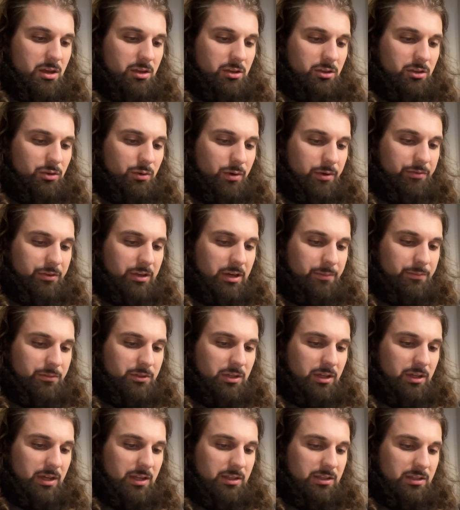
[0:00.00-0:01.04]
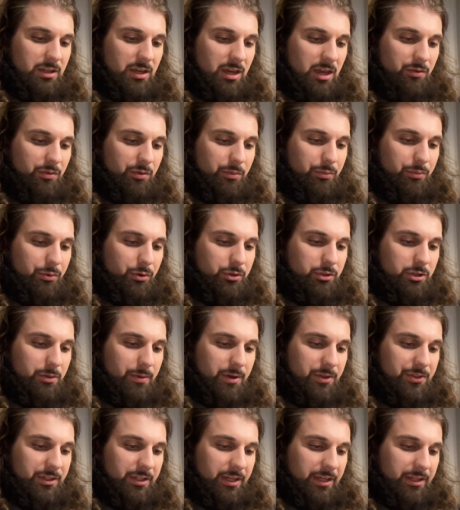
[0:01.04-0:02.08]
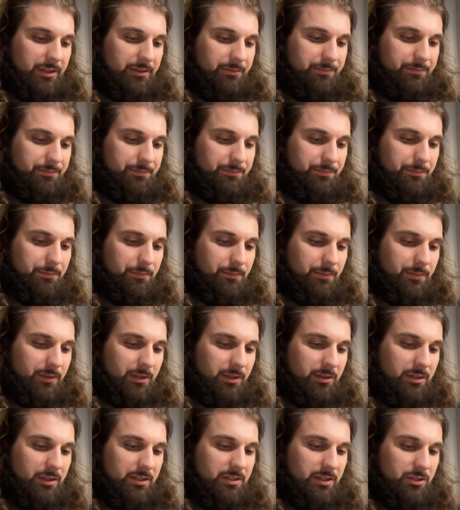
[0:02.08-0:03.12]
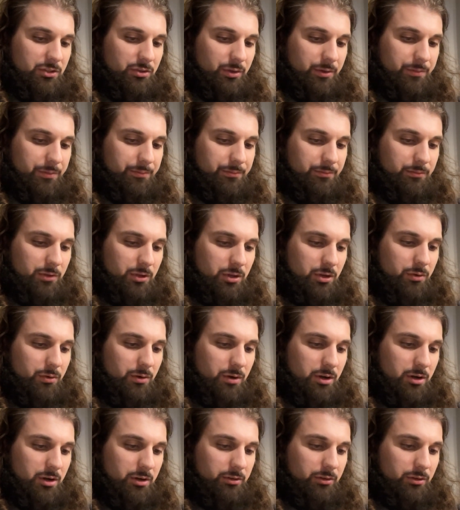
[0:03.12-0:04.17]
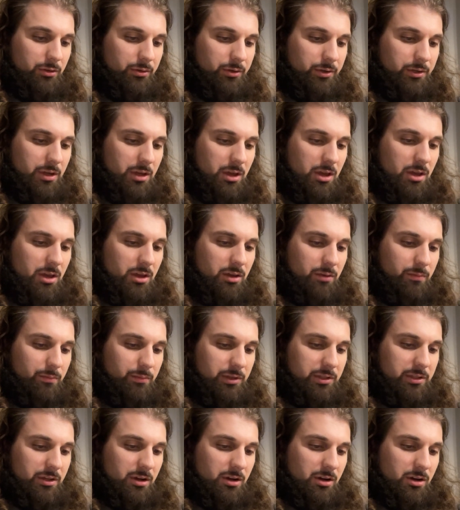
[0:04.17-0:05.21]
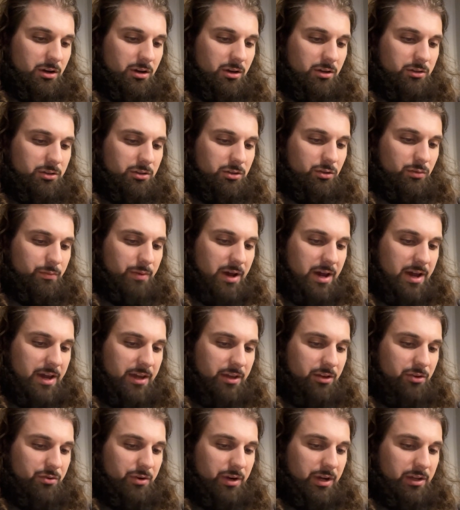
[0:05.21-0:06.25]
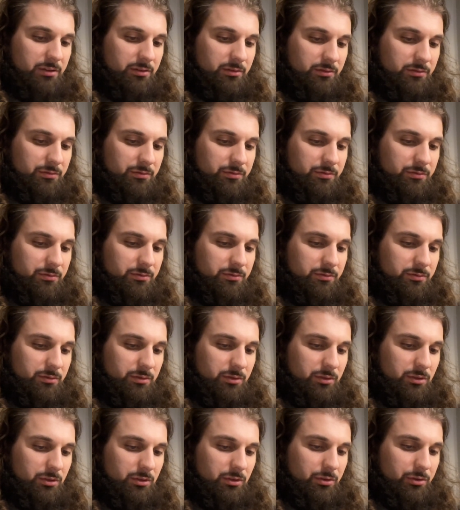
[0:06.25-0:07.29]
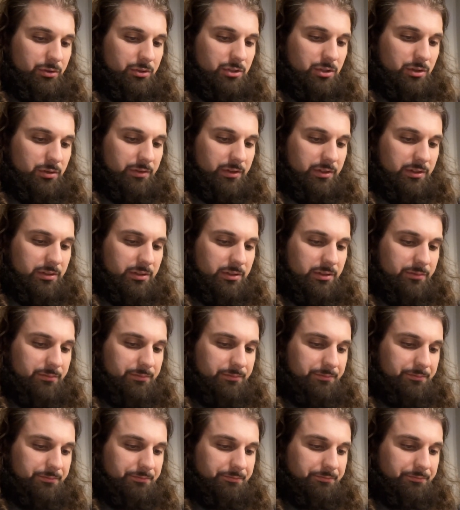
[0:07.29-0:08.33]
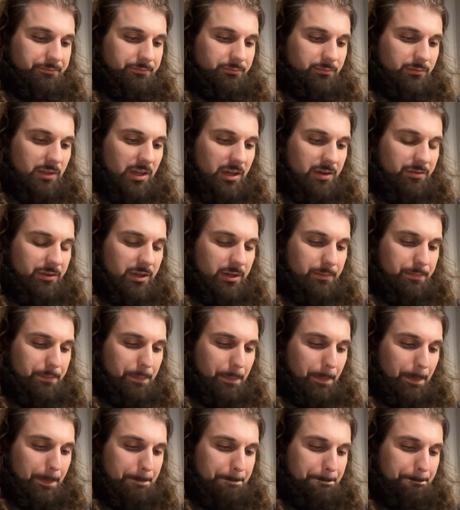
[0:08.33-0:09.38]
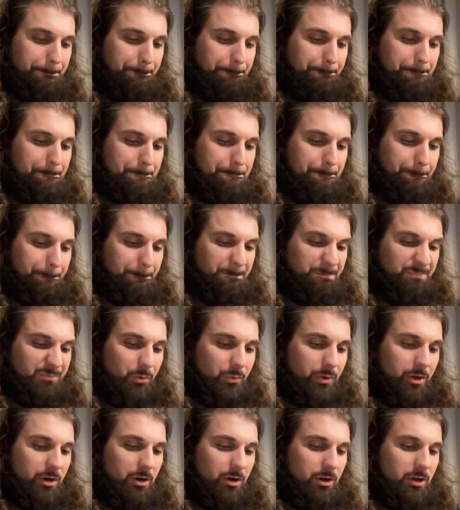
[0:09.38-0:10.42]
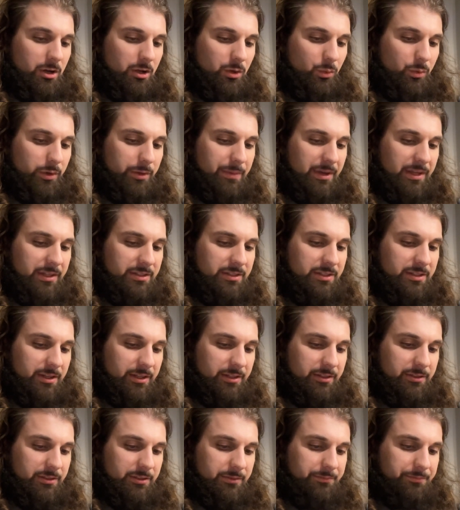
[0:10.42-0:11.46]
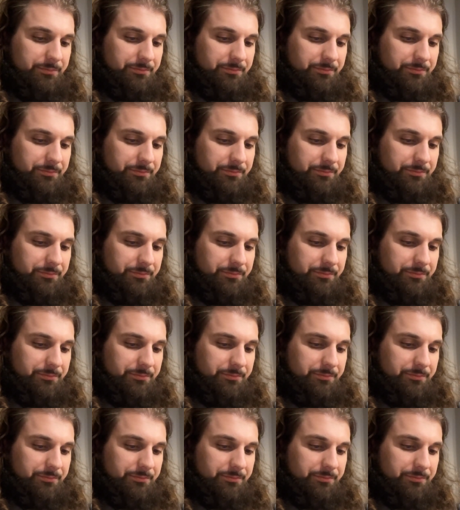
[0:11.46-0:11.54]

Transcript: You have come to get a report about the land. And they said to him, No, our Lord, but to buy grain your servants have come. We are all one man's sons.